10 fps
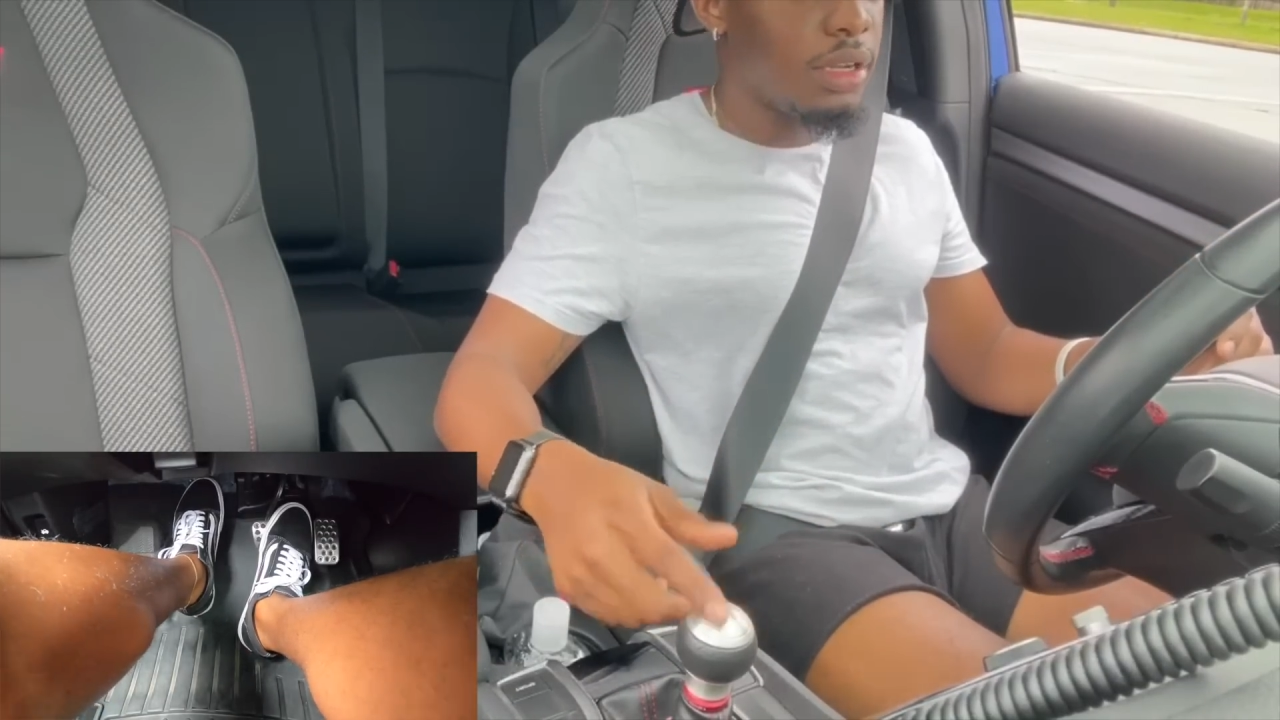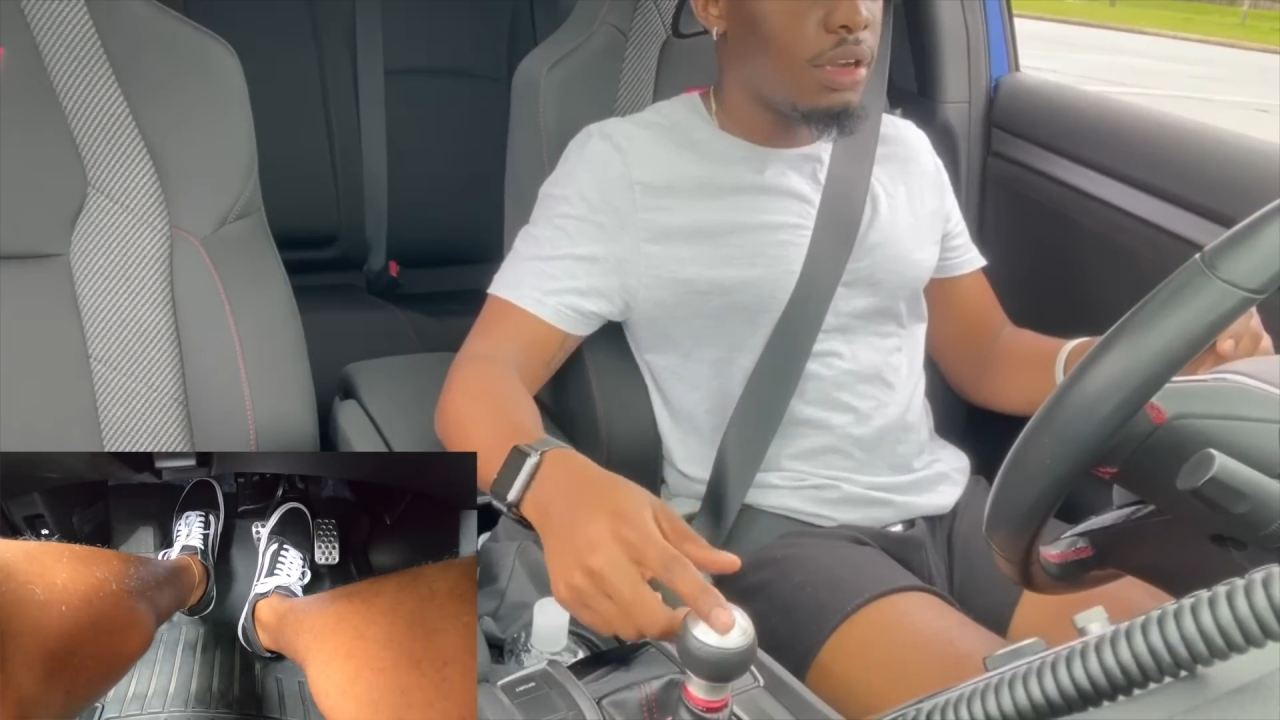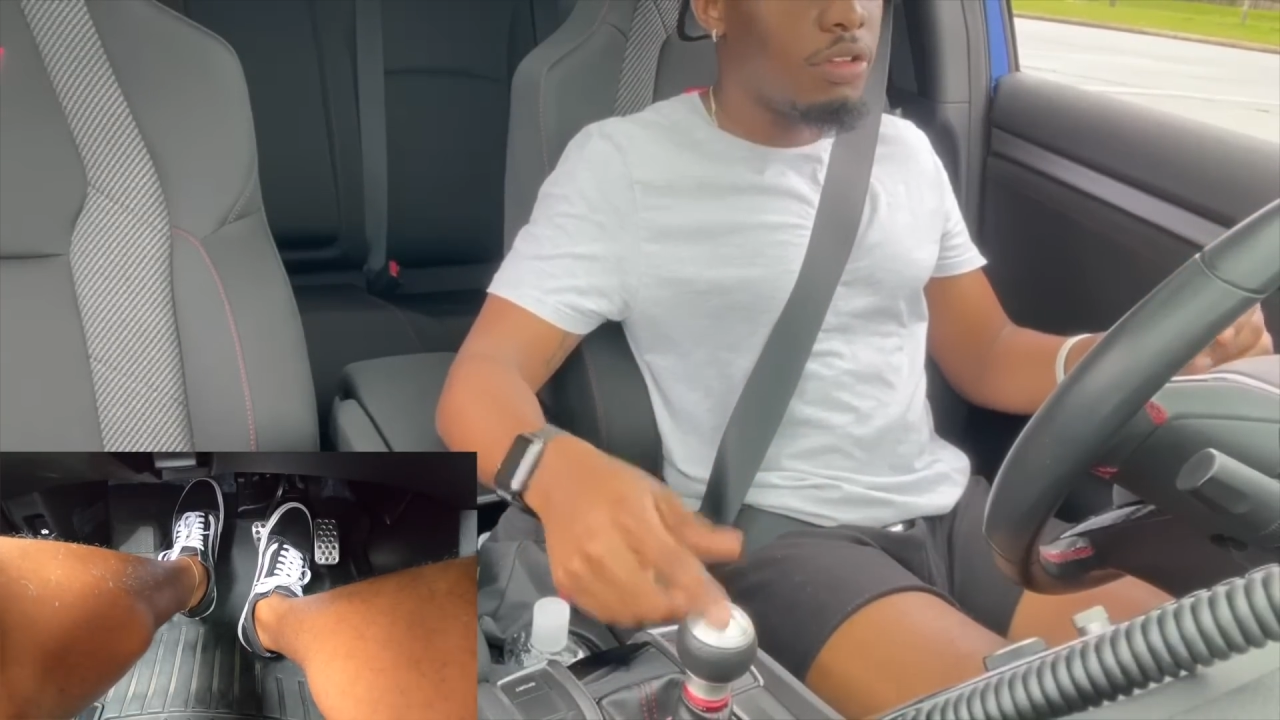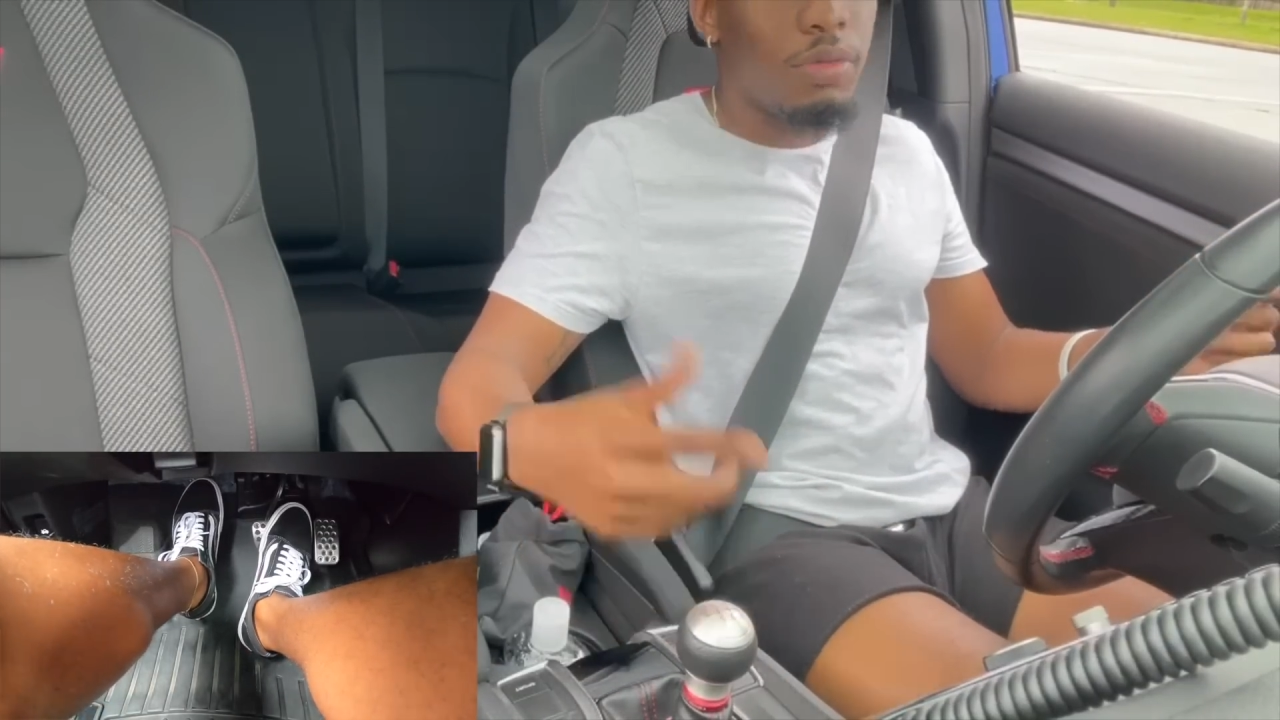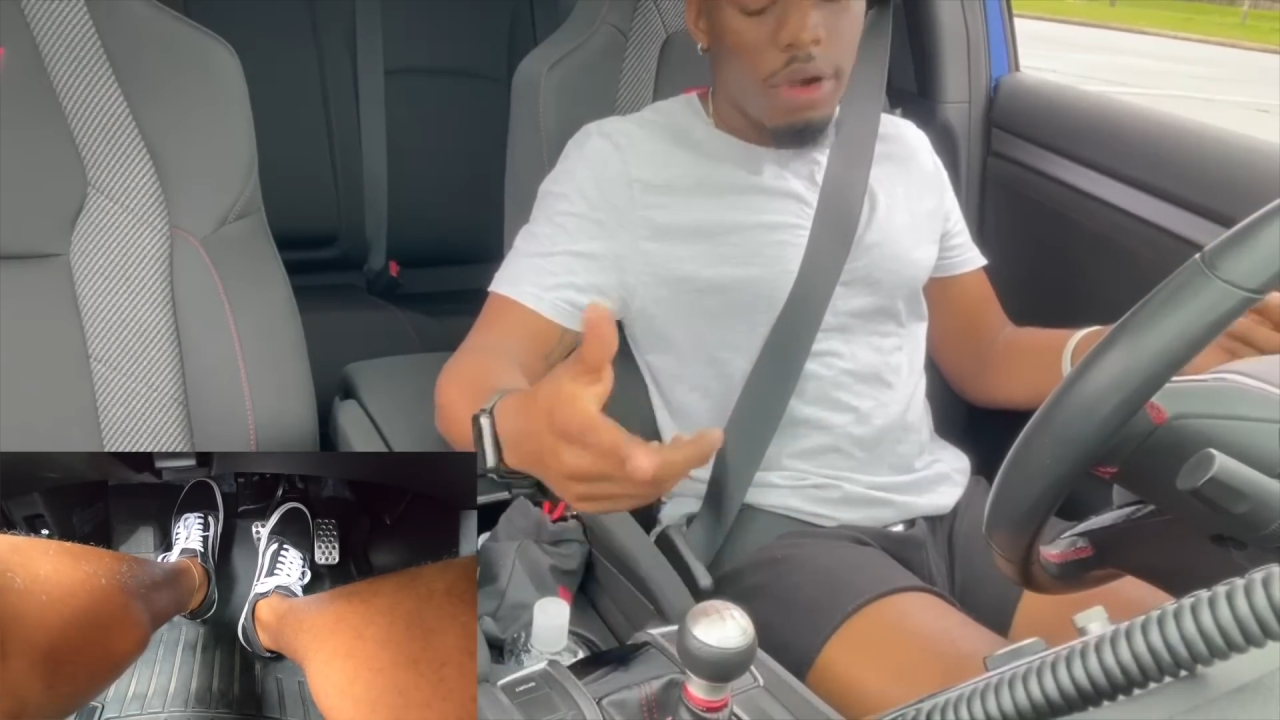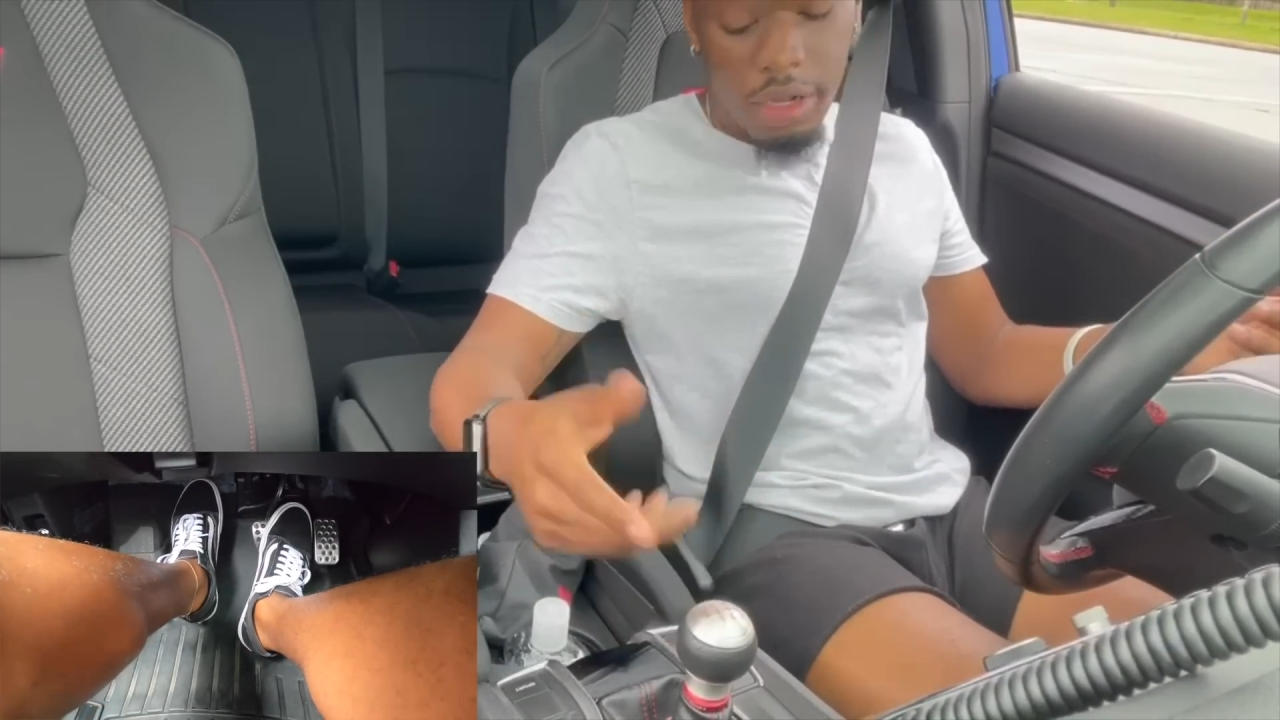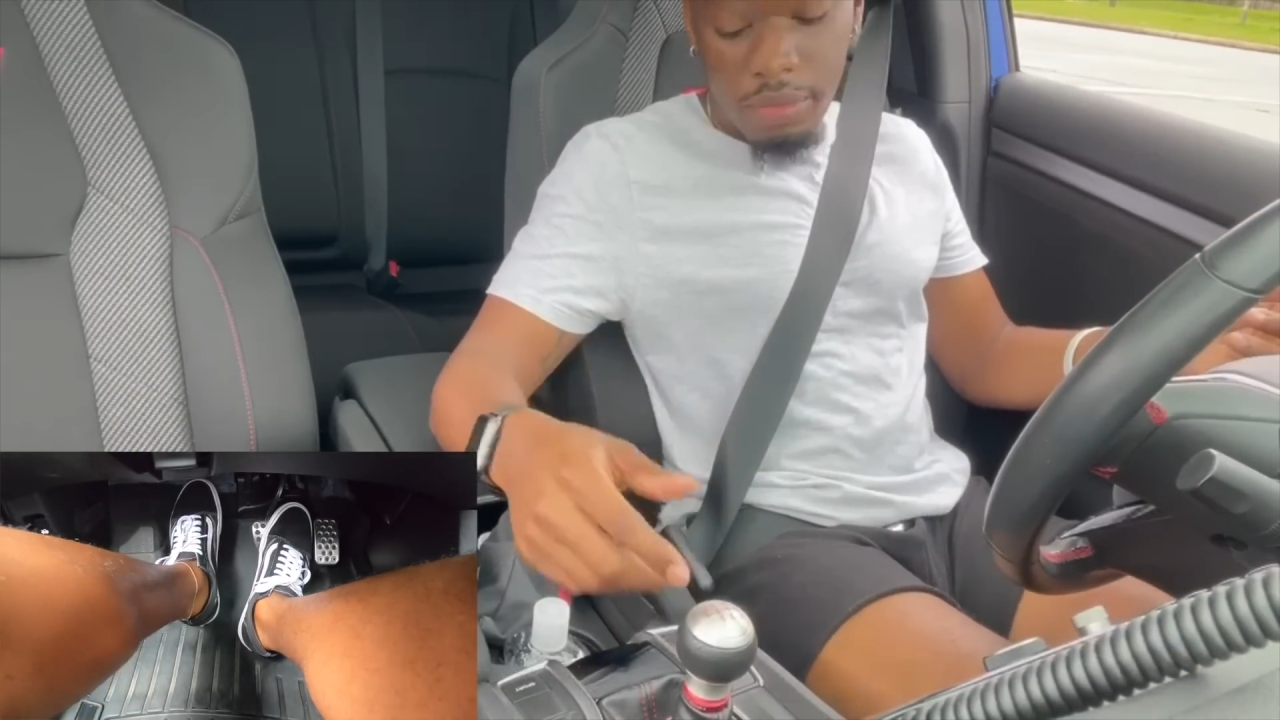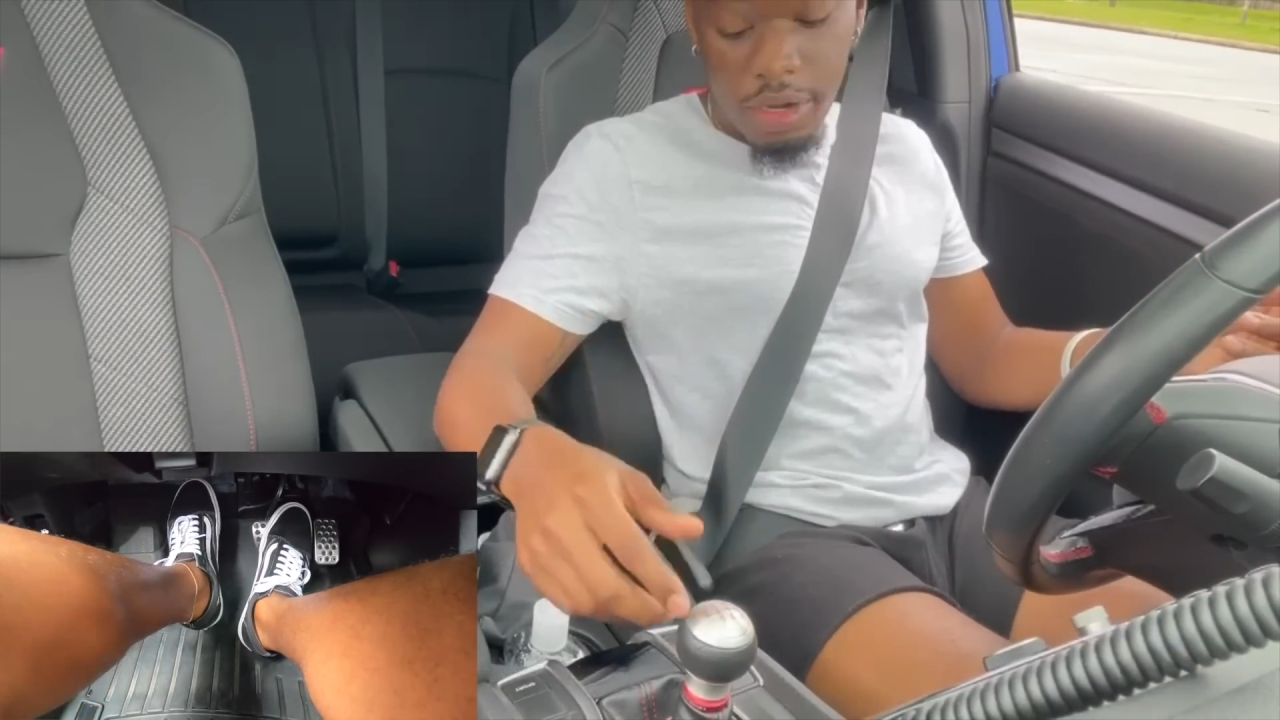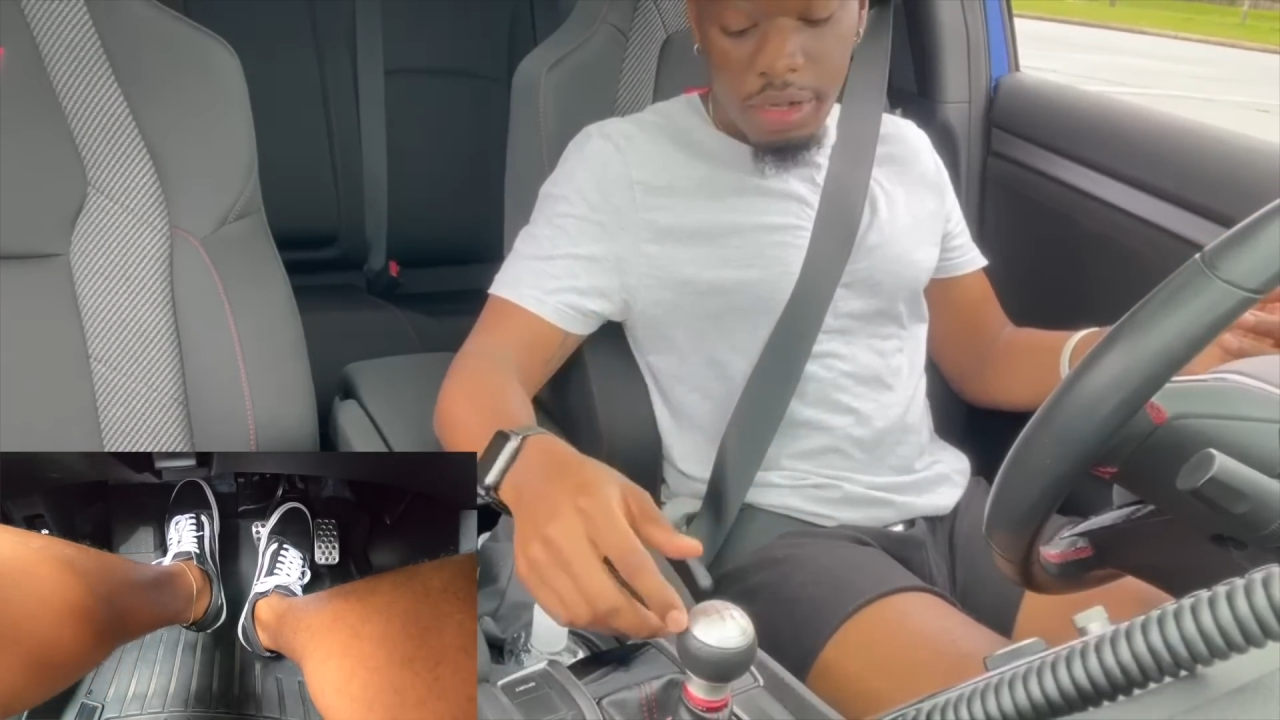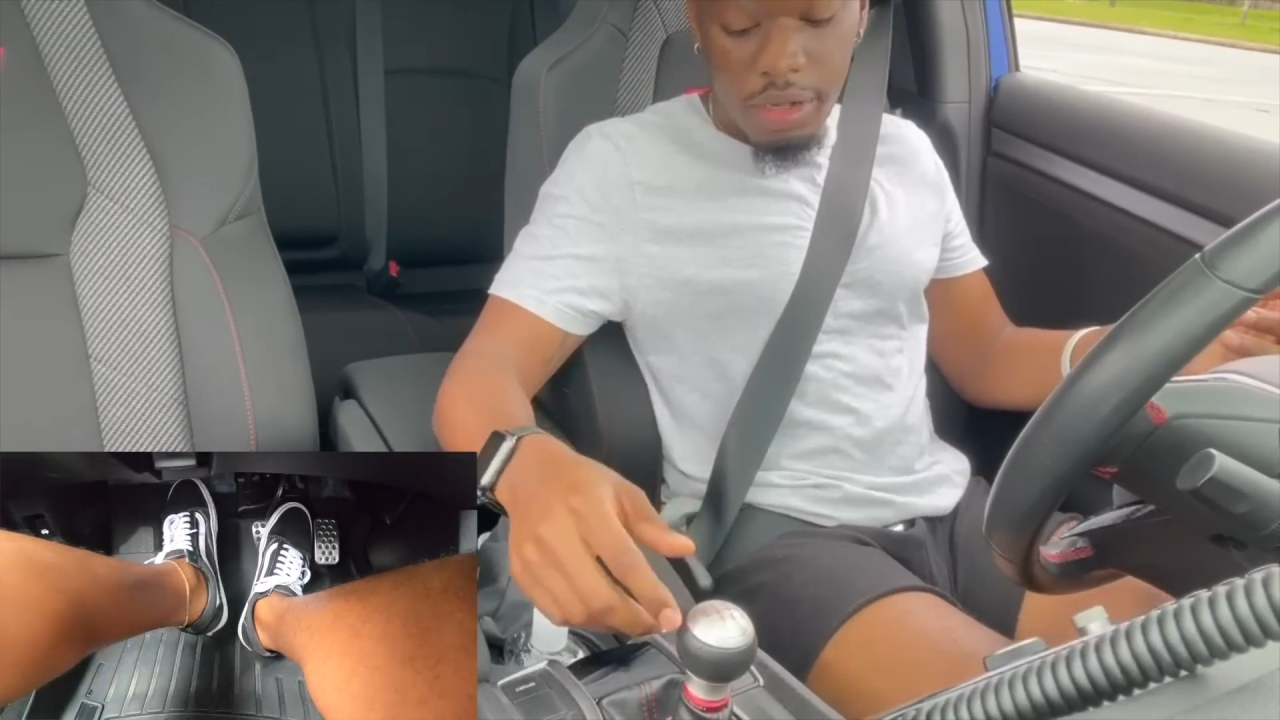or parking
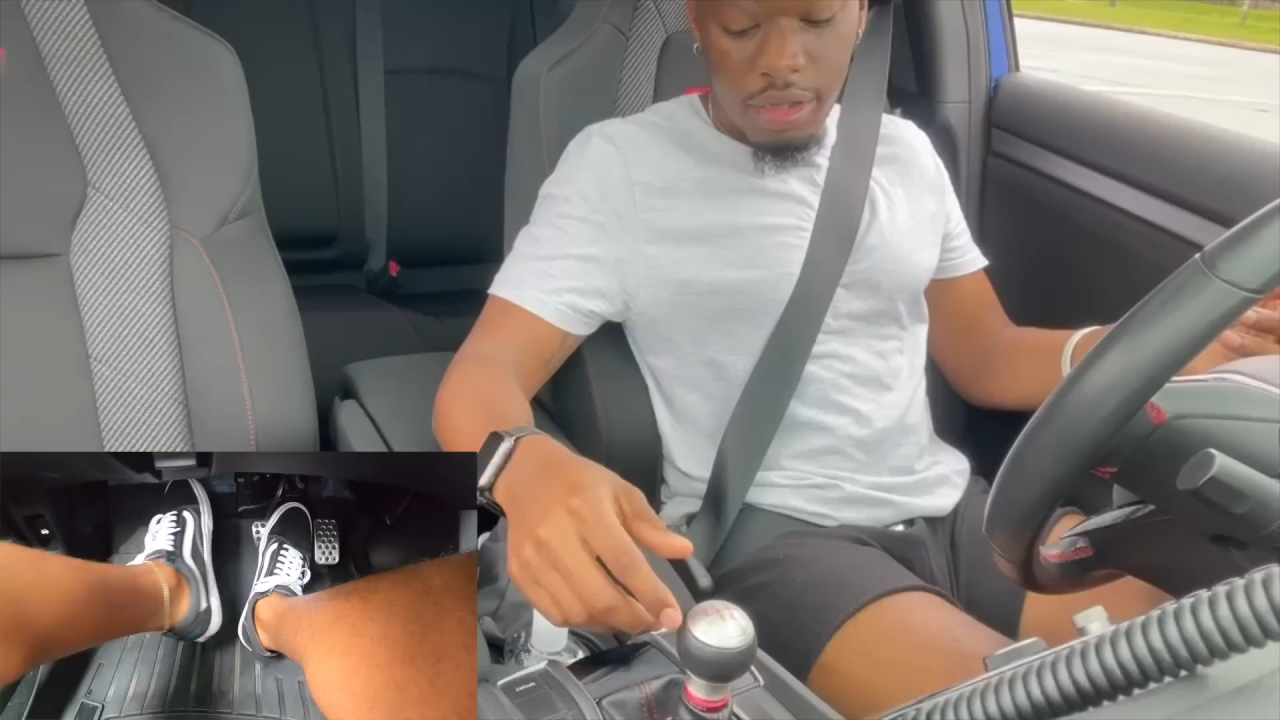brake,